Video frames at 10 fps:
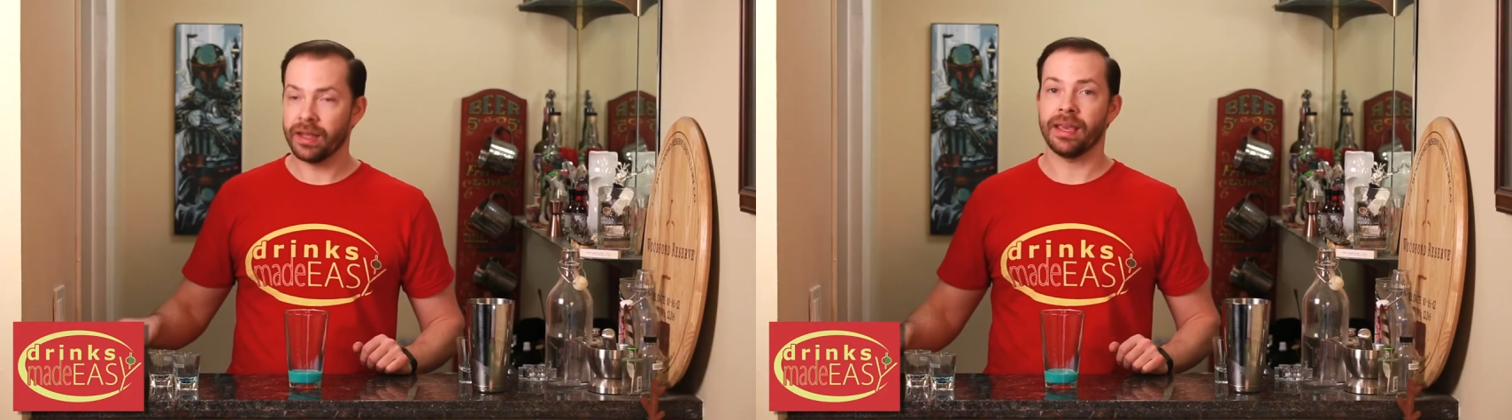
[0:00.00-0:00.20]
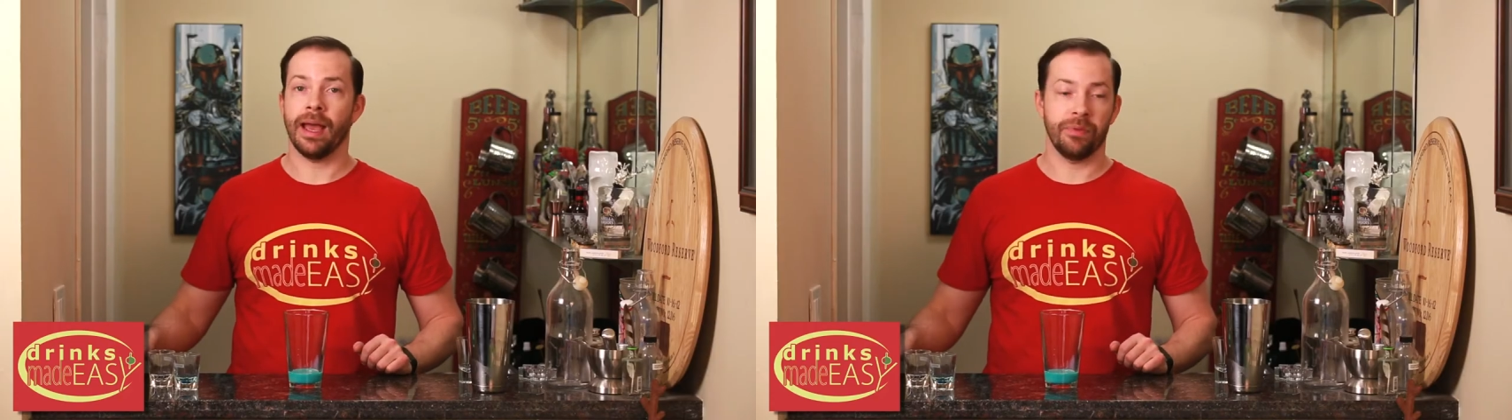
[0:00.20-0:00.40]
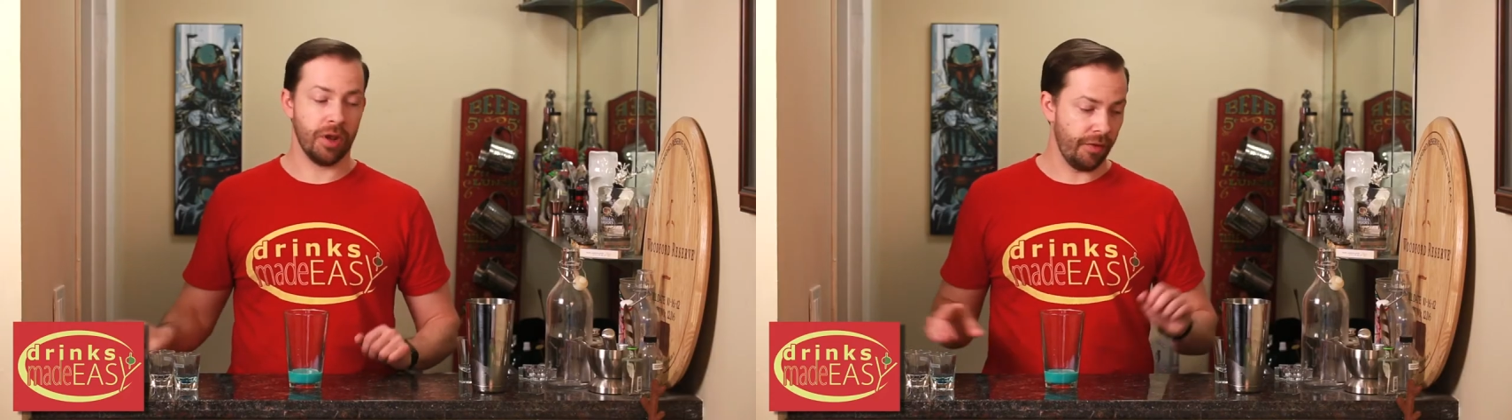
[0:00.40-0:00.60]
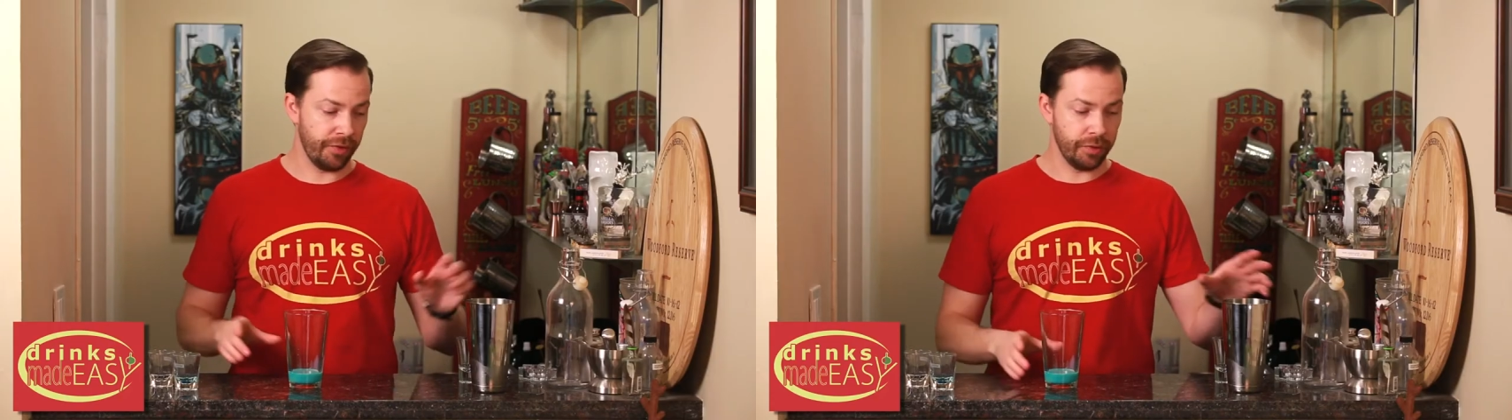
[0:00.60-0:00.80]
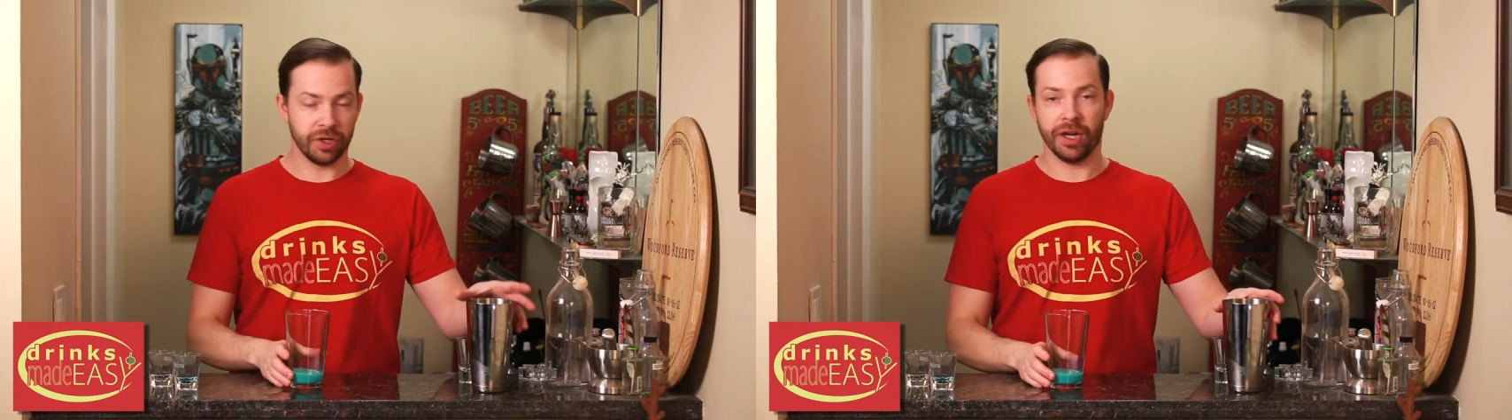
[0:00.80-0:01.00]
Cap that off
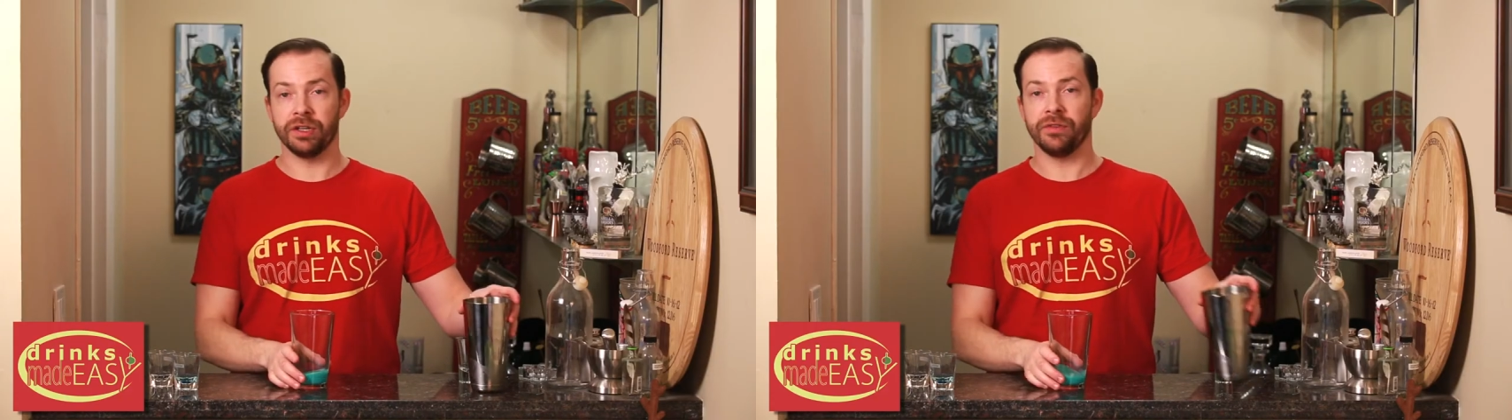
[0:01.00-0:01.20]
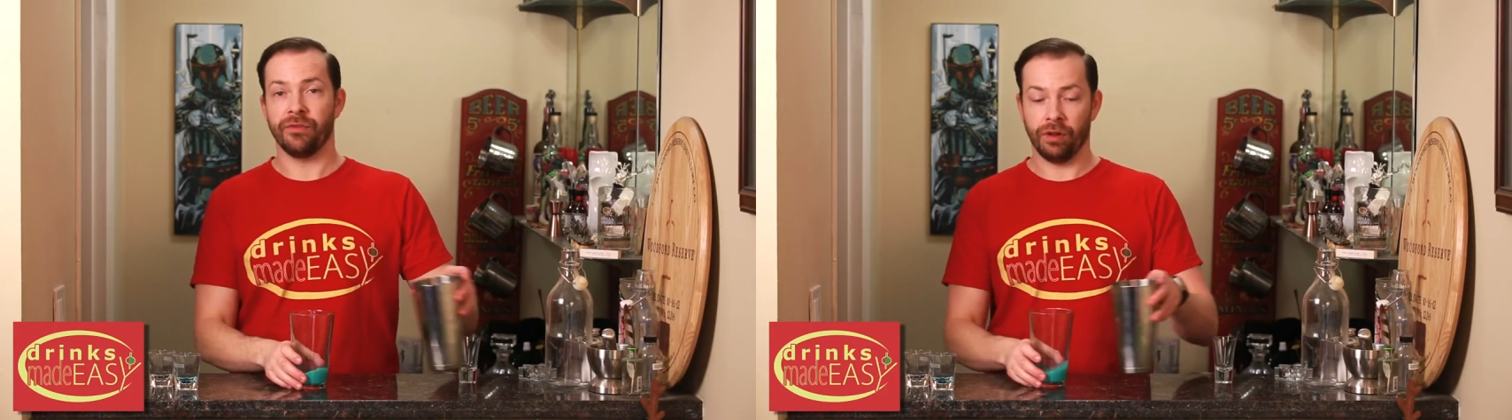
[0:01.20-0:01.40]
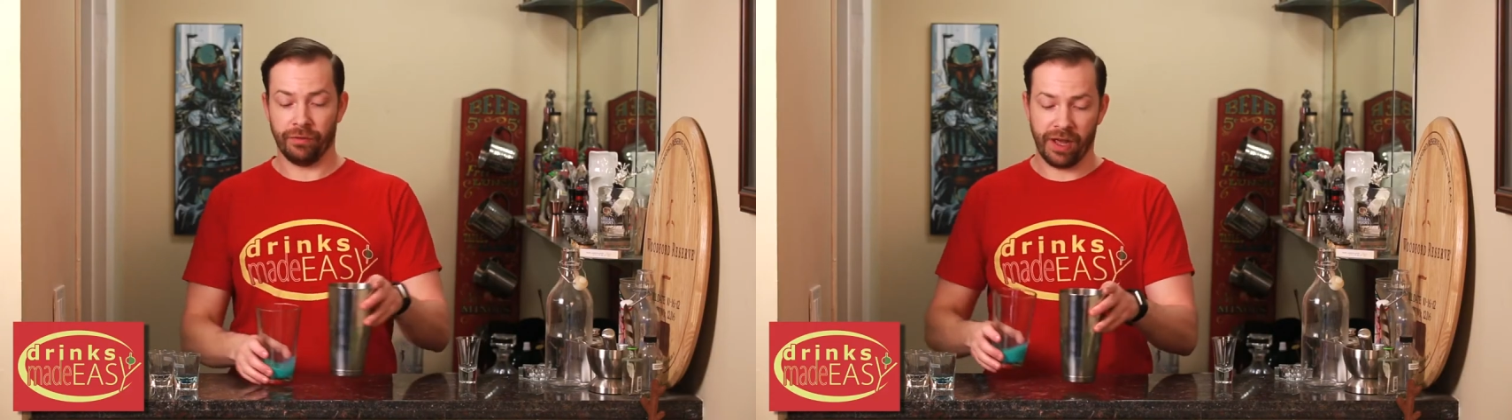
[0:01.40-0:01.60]
into a shaker full of